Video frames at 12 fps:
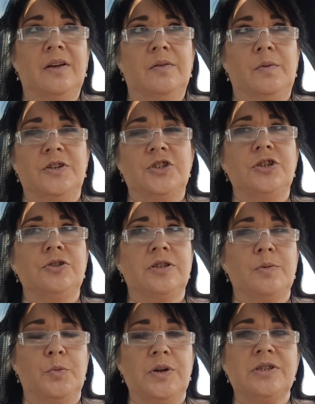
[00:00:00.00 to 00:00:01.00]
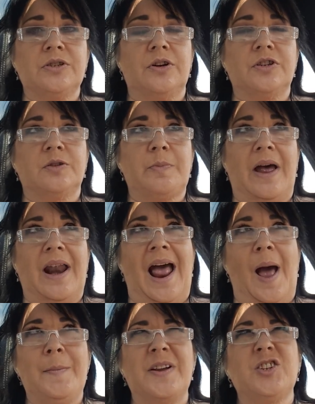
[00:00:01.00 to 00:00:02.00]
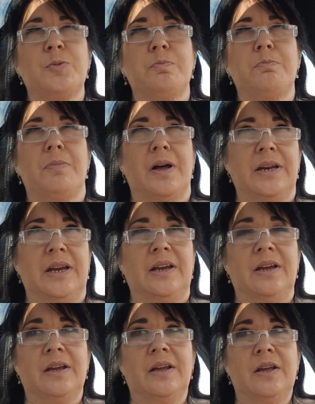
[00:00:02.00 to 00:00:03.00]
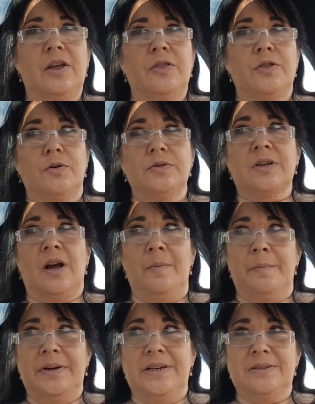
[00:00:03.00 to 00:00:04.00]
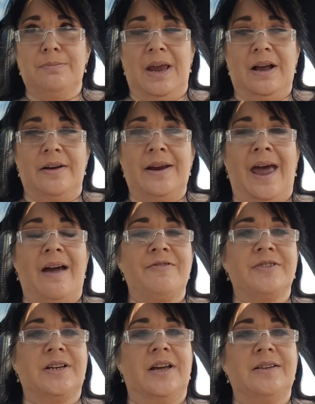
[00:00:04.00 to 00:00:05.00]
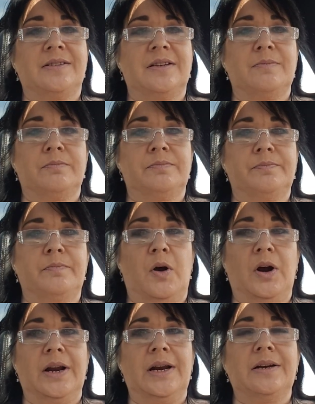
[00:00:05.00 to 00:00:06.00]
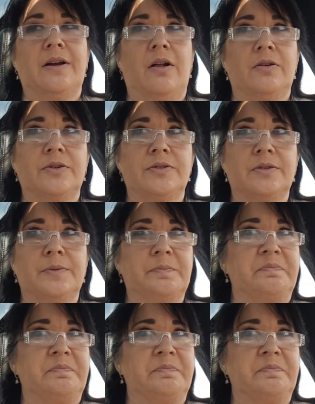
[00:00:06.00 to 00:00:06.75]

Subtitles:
Why don't you do some research about how much money those companies make on advertising, marketing dollars?